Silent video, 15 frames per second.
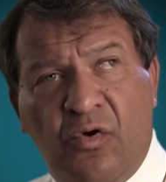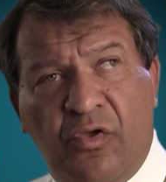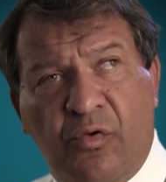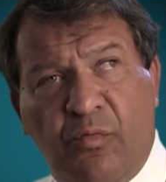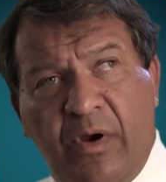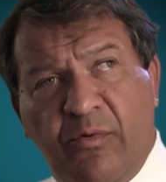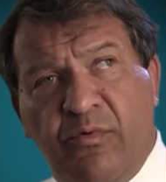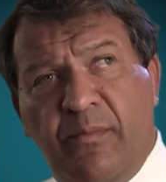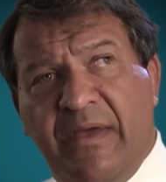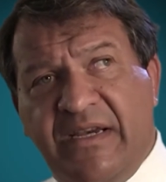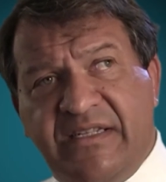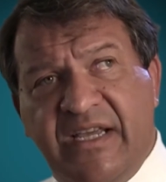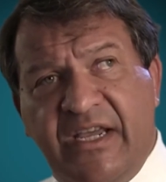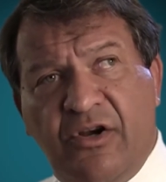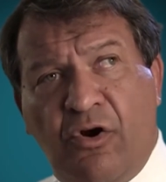or the way we
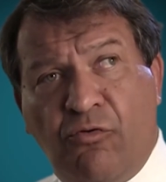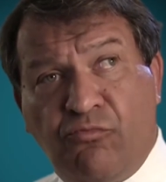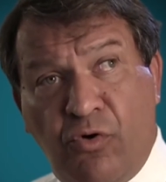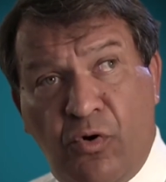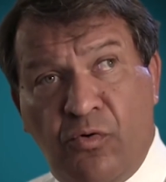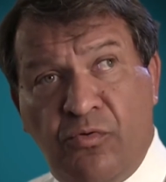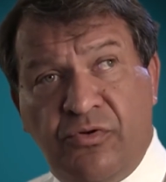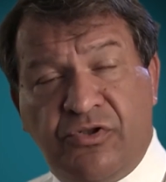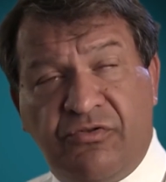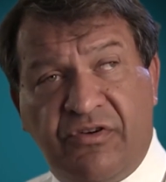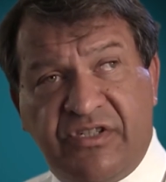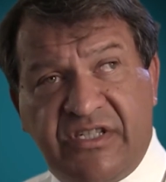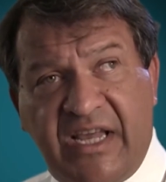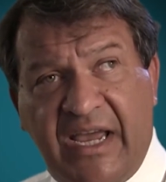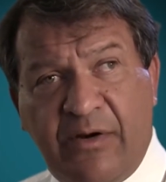maintain our roads or our
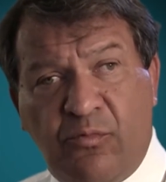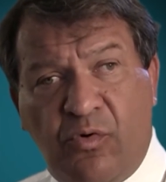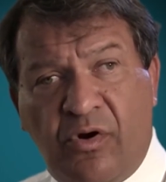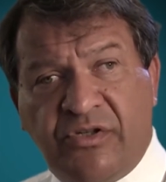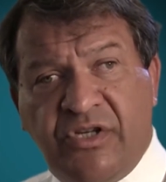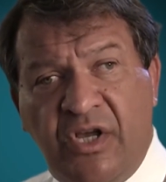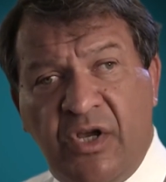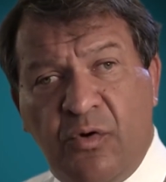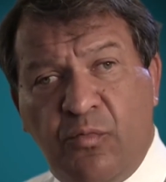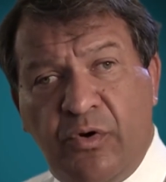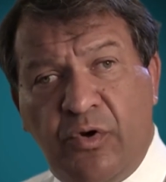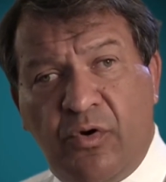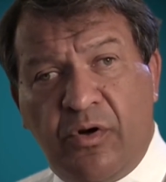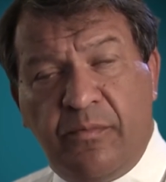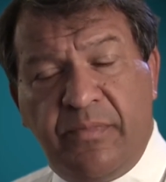sidewalks,
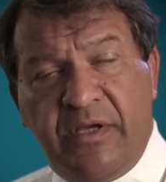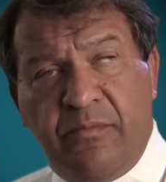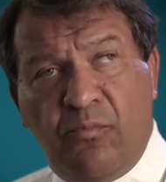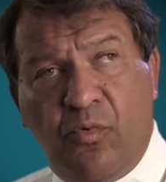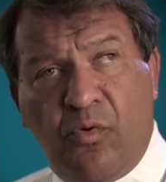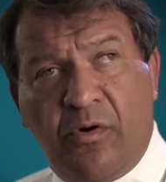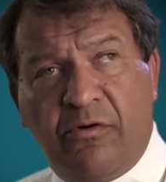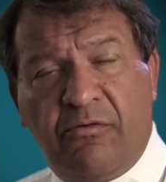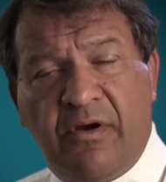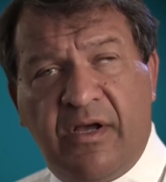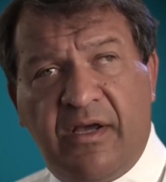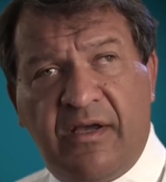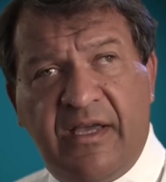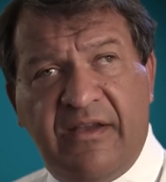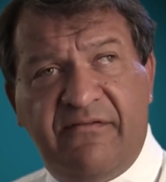we ought to be more
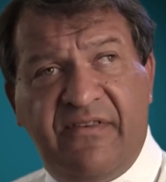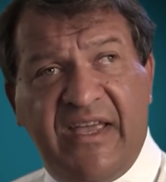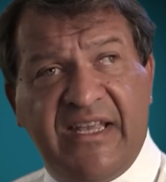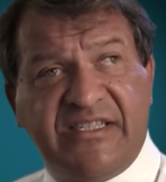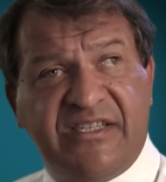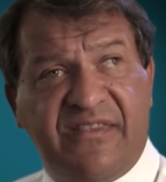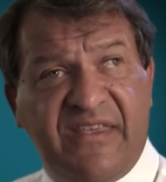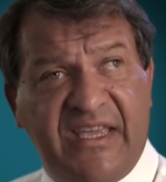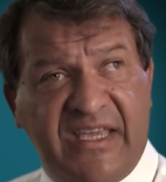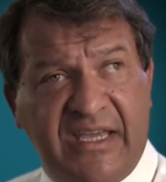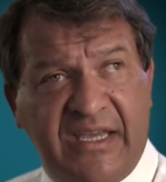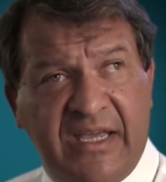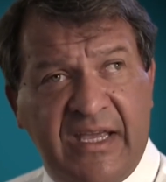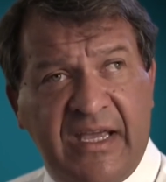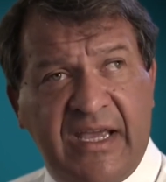advanced
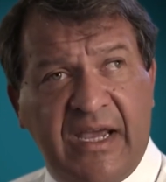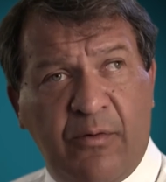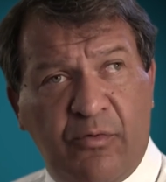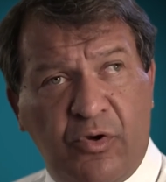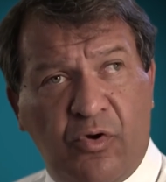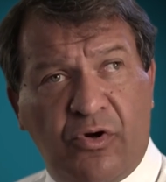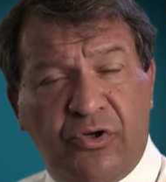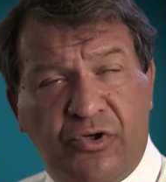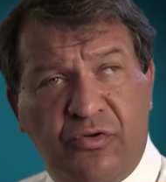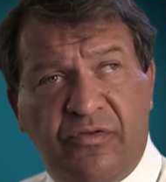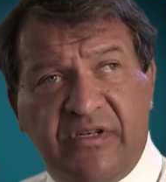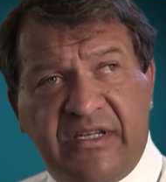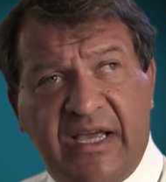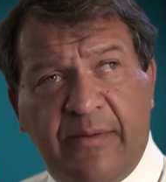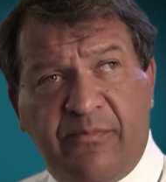thinking, and we ought to do
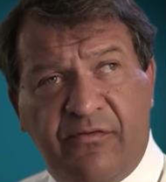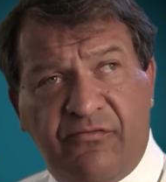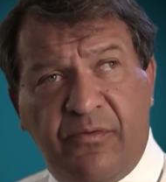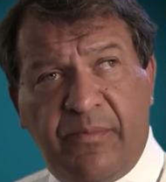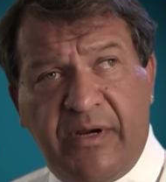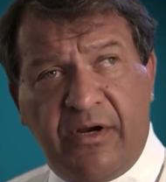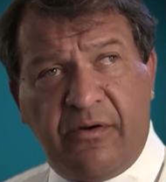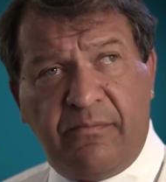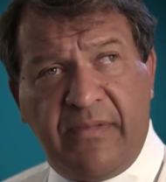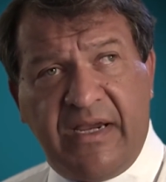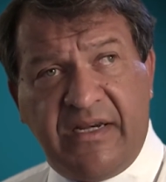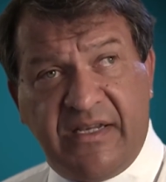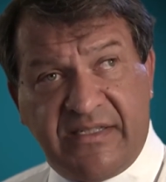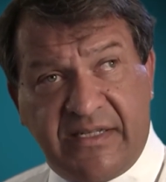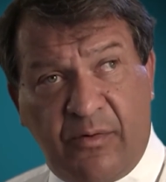the type of repair and
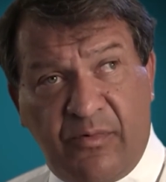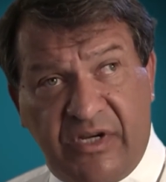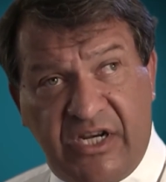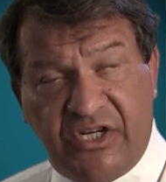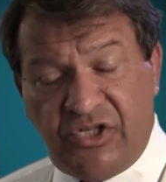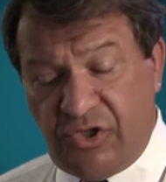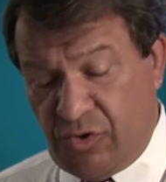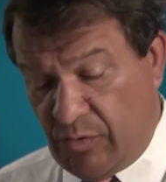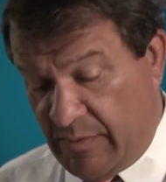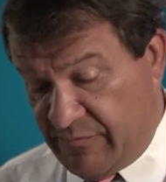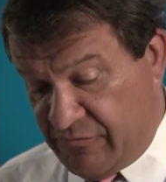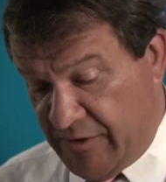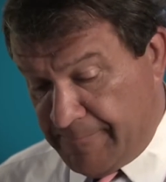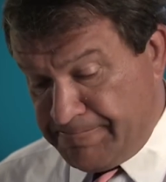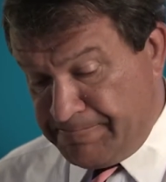maintenance that we need to do up
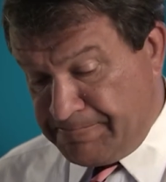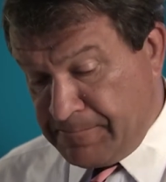front.